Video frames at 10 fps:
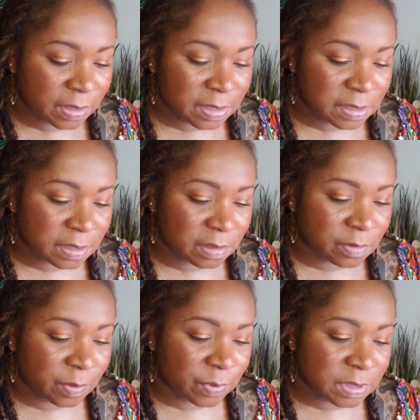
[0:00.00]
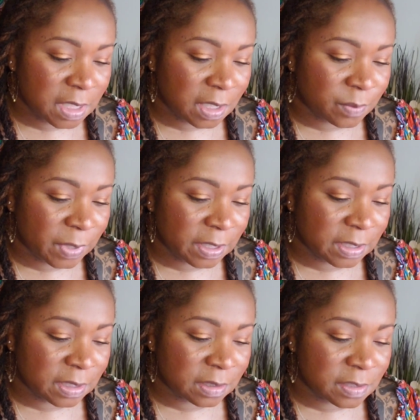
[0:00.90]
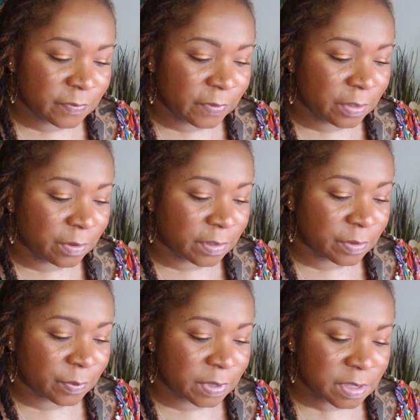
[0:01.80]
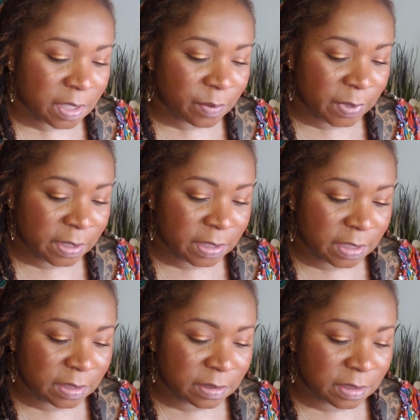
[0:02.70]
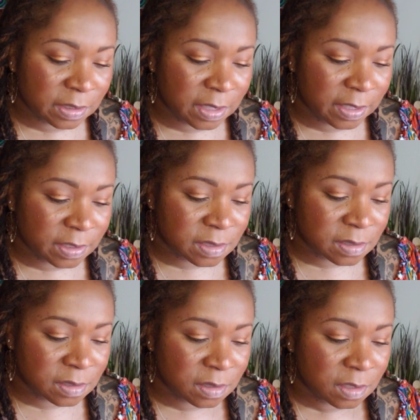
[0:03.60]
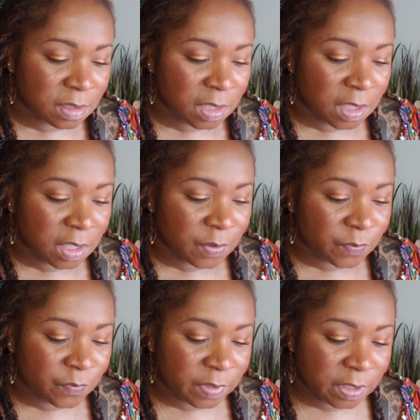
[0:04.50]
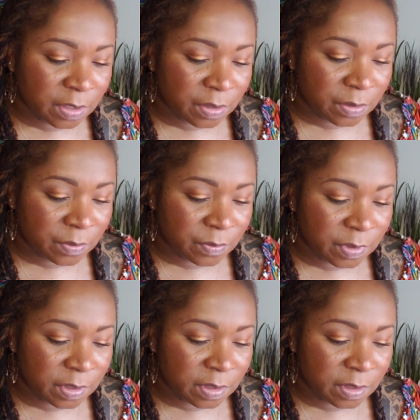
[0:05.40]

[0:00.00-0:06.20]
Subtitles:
let's see, do I want to talk about it in this video or do I want to talk about it in the next video?